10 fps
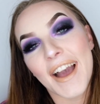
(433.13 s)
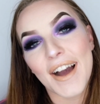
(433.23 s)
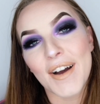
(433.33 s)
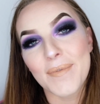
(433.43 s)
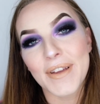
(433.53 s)
I
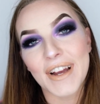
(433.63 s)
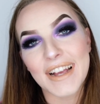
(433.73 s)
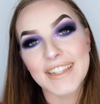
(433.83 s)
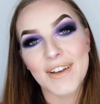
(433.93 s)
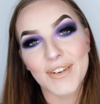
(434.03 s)
hope you
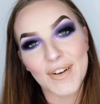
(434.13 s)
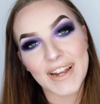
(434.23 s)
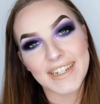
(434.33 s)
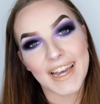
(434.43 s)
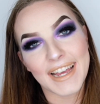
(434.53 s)
guys have a
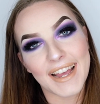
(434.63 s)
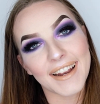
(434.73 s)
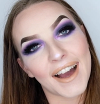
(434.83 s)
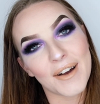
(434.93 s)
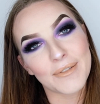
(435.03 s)
great day, and
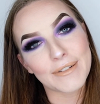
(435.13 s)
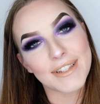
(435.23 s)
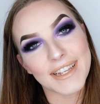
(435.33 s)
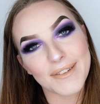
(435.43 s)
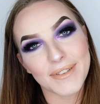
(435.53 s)
I will
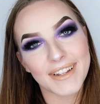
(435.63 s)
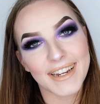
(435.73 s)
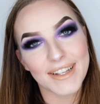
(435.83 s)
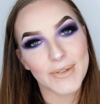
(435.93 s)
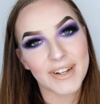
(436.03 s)
see you in the
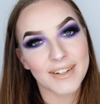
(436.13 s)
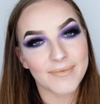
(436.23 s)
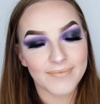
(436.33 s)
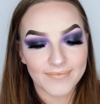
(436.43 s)
next one.